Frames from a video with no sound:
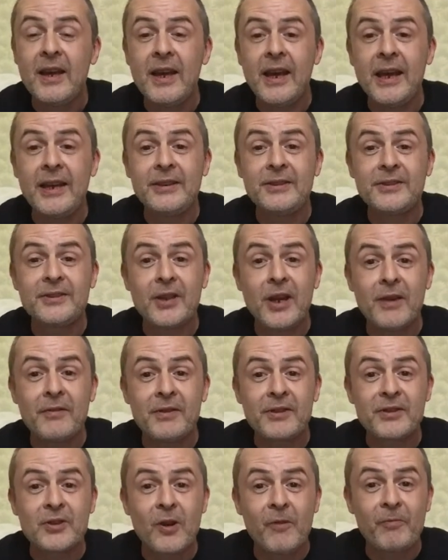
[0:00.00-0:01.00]
in
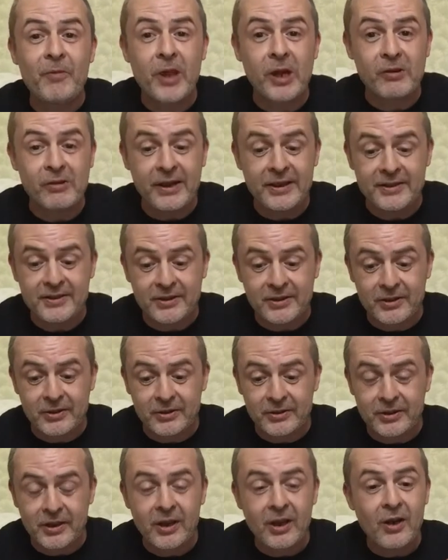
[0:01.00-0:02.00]
service of the greater
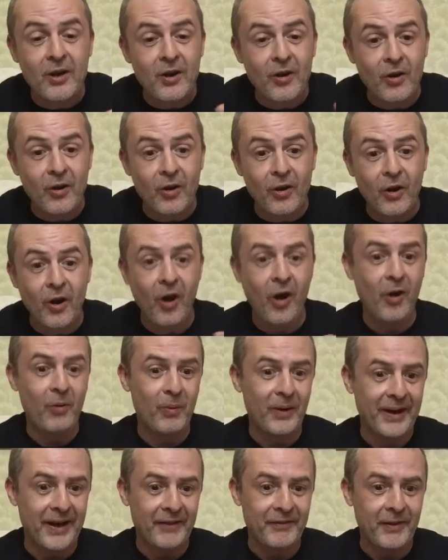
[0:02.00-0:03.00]
good or
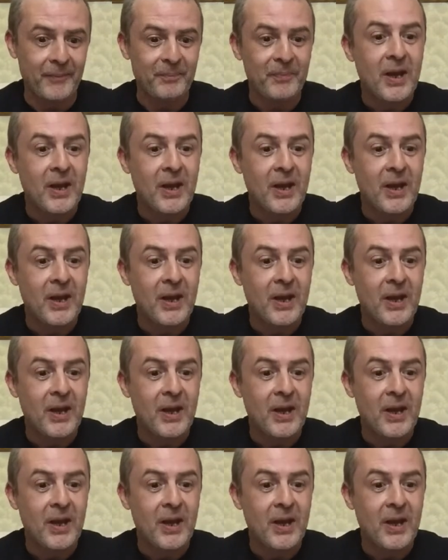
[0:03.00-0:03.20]
whatever.